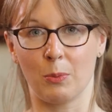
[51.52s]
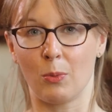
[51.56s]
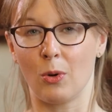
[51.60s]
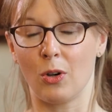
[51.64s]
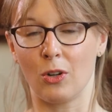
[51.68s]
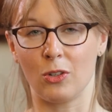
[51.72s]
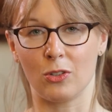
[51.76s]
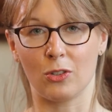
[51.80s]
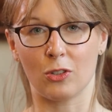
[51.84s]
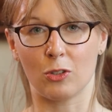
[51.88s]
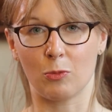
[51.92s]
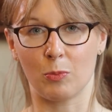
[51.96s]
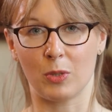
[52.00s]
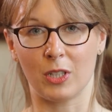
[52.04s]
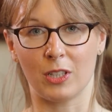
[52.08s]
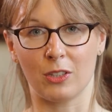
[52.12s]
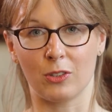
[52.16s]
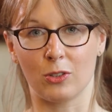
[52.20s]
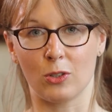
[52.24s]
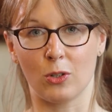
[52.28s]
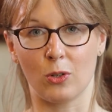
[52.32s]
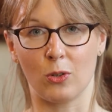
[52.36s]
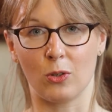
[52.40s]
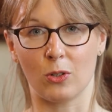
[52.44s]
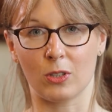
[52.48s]
We weren't just
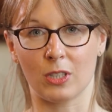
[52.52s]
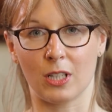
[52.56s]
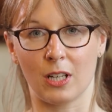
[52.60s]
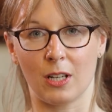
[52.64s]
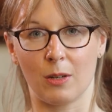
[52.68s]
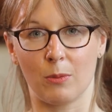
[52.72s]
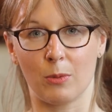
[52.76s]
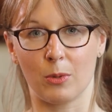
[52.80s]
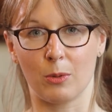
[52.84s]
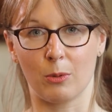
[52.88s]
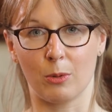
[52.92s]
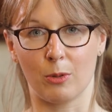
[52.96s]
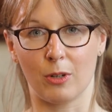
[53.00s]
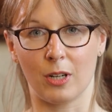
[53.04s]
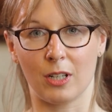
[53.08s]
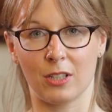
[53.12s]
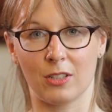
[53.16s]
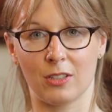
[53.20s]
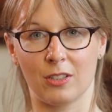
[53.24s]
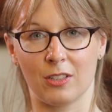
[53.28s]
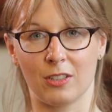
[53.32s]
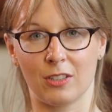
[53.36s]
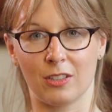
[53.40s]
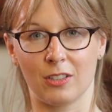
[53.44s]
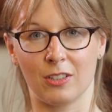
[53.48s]
being talked at, we were
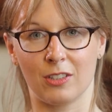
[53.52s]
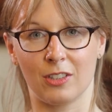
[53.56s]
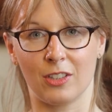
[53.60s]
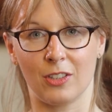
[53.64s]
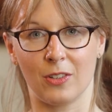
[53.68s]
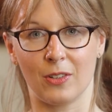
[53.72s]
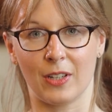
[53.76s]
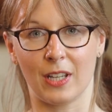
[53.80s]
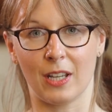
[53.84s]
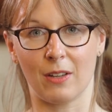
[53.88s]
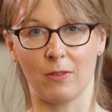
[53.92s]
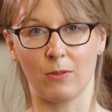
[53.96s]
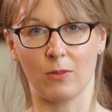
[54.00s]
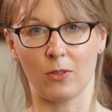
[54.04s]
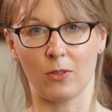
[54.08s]
asked to, you know, get